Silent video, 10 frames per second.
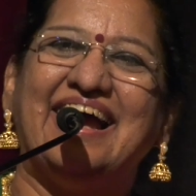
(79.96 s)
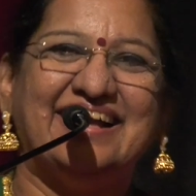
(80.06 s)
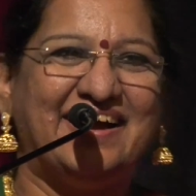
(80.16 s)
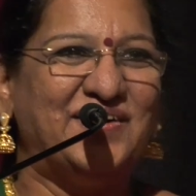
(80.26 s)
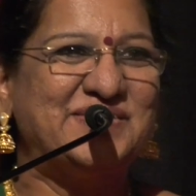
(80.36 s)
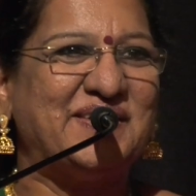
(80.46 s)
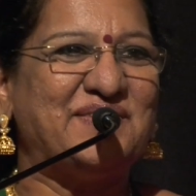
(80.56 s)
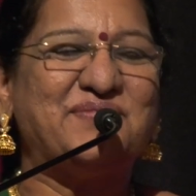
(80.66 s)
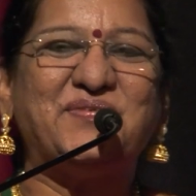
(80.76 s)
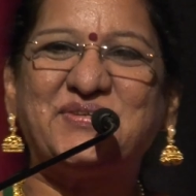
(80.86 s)
and I also have
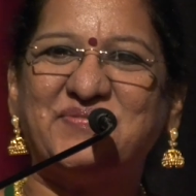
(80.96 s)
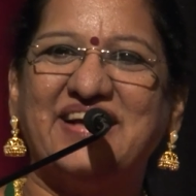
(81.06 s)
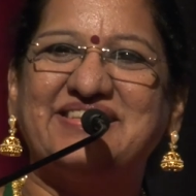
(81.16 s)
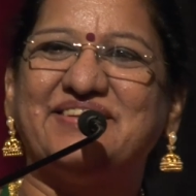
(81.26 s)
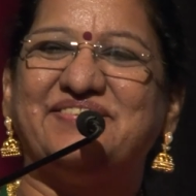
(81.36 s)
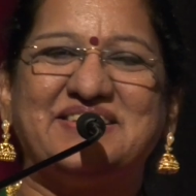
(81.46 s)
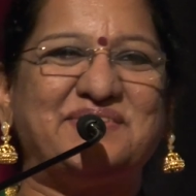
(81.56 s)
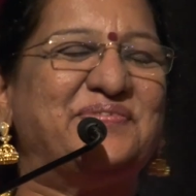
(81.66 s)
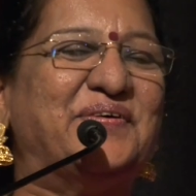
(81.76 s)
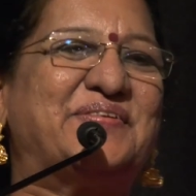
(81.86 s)
to push myself, I
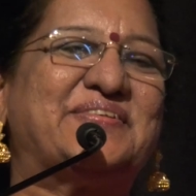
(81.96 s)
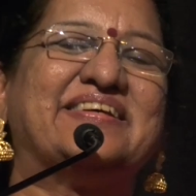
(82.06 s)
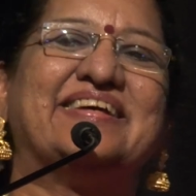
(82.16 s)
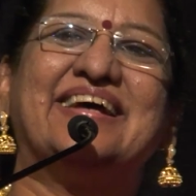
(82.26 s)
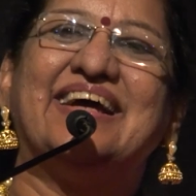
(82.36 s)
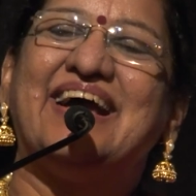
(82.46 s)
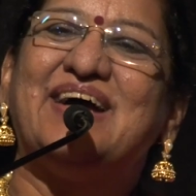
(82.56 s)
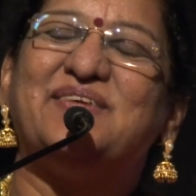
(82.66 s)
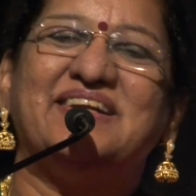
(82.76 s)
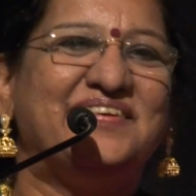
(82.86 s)
suppose.
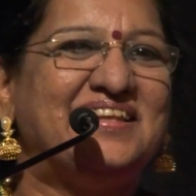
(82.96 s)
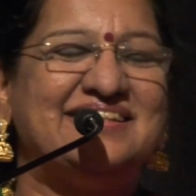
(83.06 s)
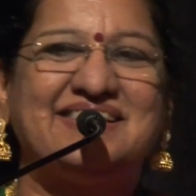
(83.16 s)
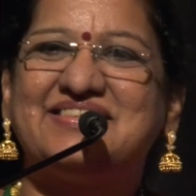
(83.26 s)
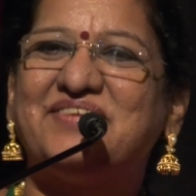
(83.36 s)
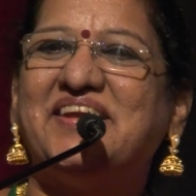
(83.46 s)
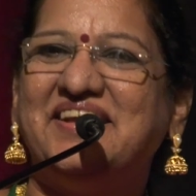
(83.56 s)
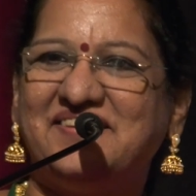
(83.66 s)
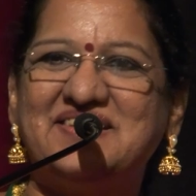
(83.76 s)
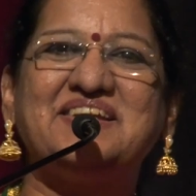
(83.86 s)
But nevertheless, it's a very
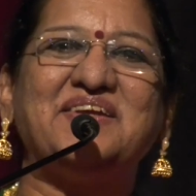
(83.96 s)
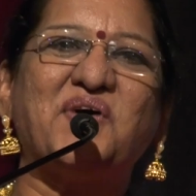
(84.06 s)
interesting